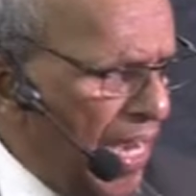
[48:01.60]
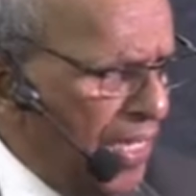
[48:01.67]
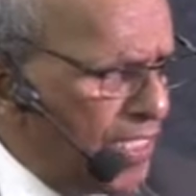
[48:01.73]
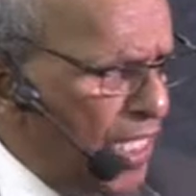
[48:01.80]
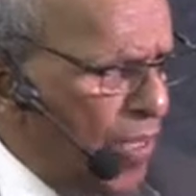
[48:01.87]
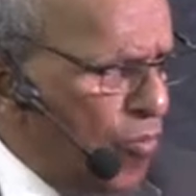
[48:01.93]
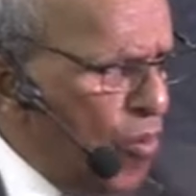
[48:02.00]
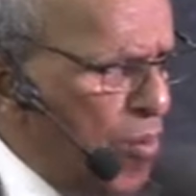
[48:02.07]
And
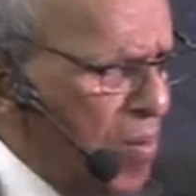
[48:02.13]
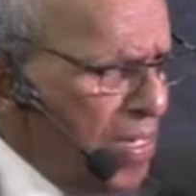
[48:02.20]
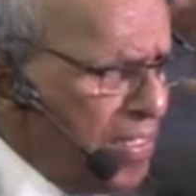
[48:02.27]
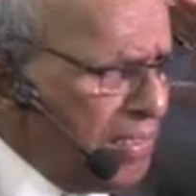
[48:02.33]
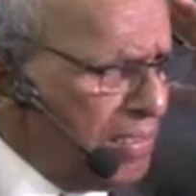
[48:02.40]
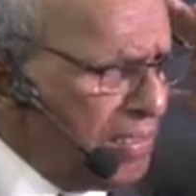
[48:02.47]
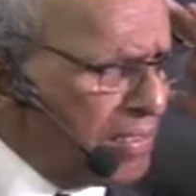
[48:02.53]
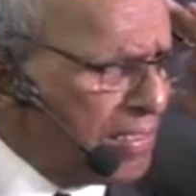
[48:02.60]
the
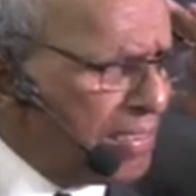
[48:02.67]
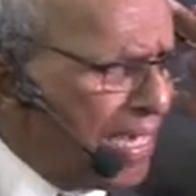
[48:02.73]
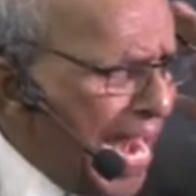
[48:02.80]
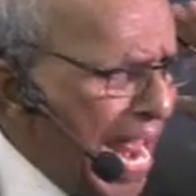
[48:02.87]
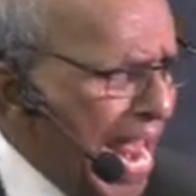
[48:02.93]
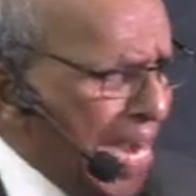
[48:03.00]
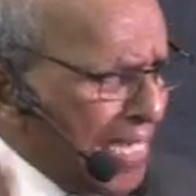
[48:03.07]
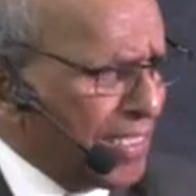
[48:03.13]
woman
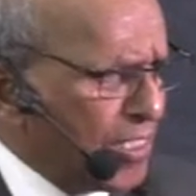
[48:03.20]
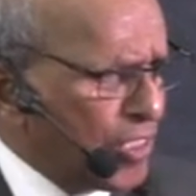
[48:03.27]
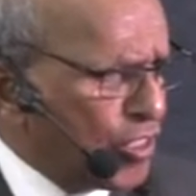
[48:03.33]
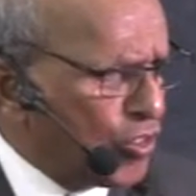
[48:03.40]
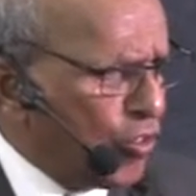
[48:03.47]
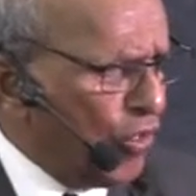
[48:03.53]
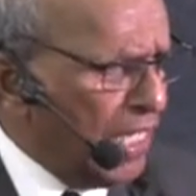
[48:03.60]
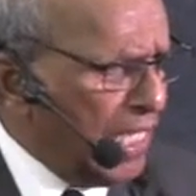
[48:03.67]

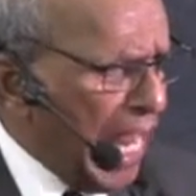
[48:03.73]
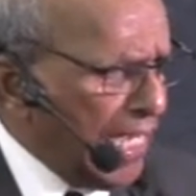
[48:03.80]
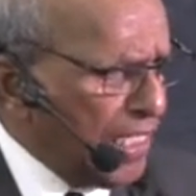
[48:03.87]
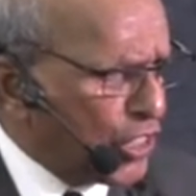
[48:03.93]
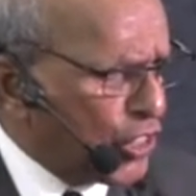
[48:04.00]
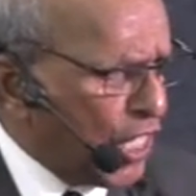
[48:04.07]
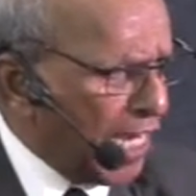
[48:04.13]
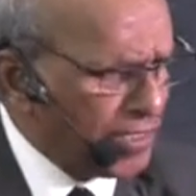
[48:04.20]
ran to
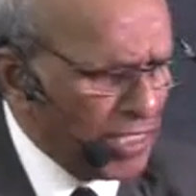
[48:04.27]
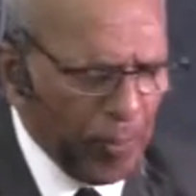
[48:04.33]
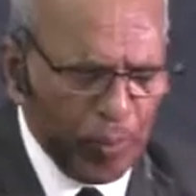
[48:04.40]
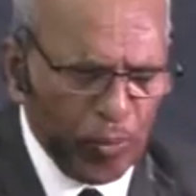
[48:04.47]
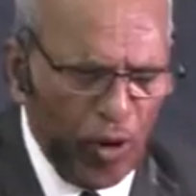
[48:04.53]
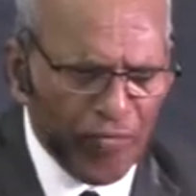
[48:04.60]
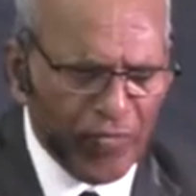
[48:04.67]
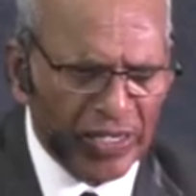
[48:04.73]
Elisha the
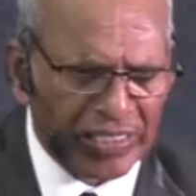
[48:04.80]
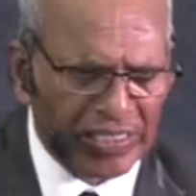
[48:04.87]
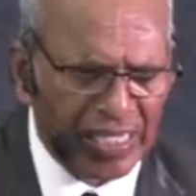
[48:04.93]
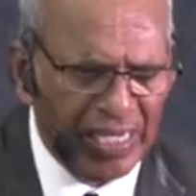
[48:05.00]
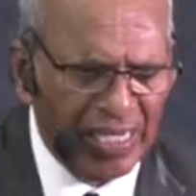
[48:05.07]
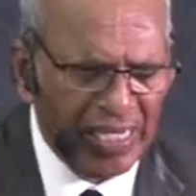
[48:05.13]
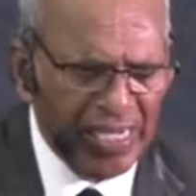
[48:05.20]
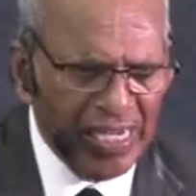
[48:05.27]

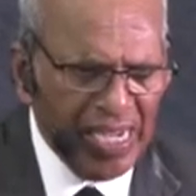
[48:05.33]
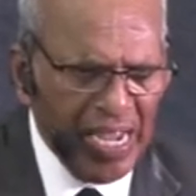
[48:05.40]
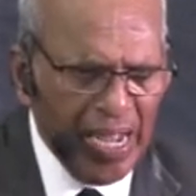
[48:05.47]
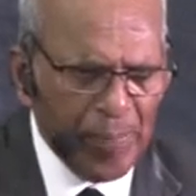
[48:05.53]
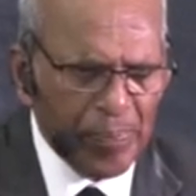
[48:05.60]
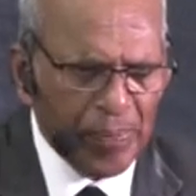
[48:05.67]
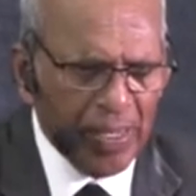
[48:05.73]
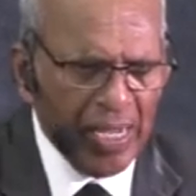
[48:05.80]
prophet
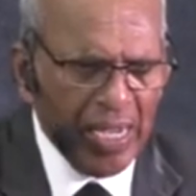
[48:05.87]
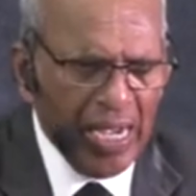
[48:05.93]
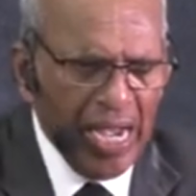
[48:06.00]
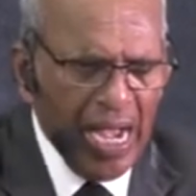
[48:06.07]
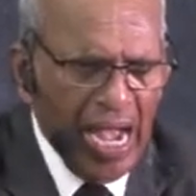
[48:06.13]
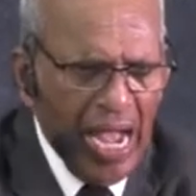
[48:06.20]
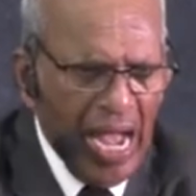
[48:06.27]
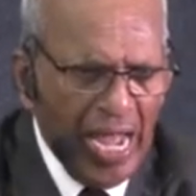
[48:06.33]

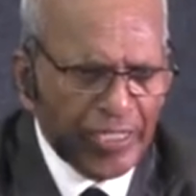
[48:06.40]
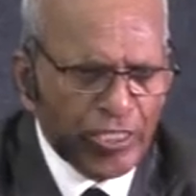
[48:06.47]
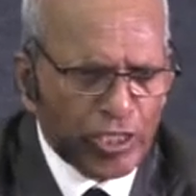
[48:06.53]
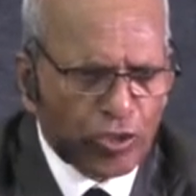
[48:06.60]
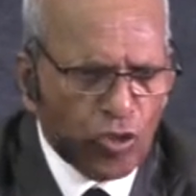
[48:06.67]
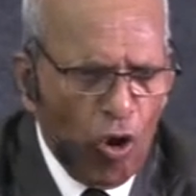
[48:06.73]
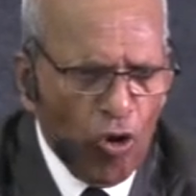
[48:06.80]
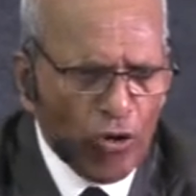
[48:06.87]
and
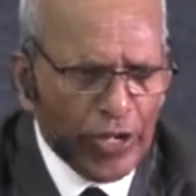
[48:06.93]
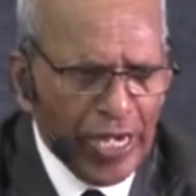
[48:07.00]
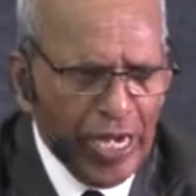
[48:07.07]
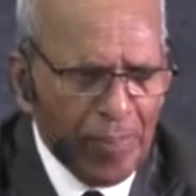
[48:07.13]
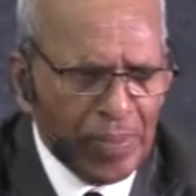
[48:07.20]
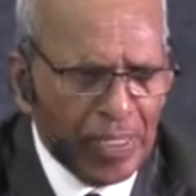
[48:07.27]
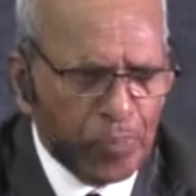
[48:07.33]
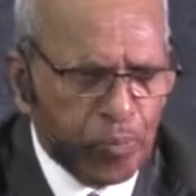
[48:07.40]
told
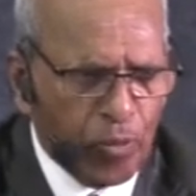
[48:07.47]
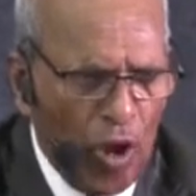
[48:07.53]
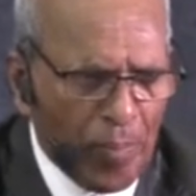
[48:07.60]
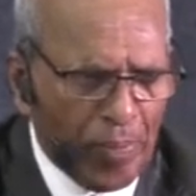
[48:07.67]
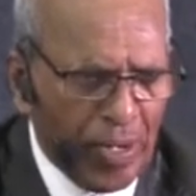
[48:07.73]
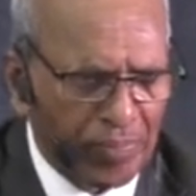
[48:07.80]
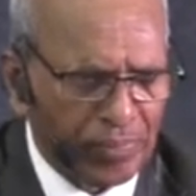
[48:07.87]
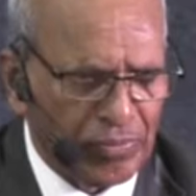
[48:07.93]
him his
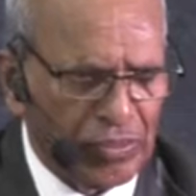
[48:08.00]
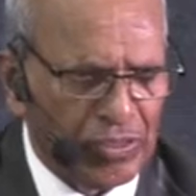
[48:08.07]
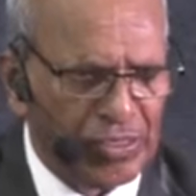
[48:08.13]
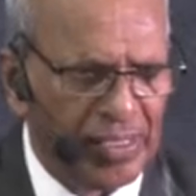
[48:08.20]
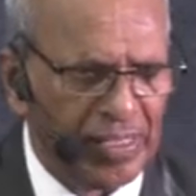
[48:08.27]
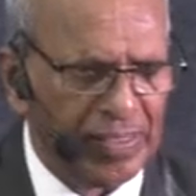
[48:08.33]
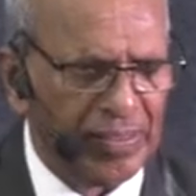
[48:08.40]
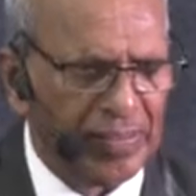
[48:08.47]

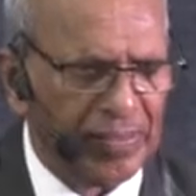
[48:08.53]
problems.